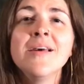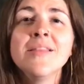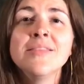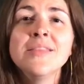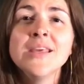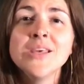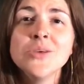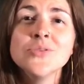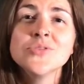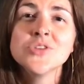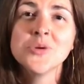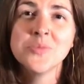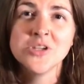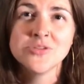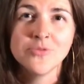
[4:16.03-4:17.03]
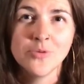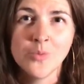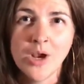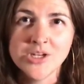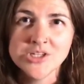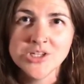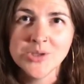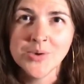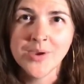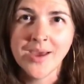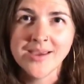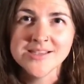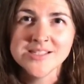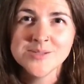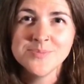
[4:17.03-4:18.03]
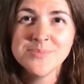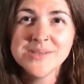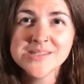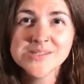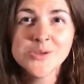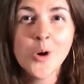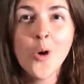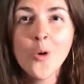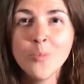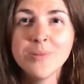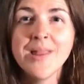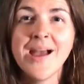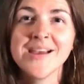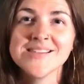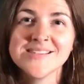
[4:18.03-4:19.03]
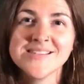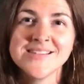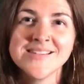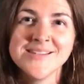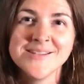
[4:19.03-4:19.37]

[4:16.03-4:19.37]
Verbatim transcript: Thank you so much for watching, you guys. Be so blessed.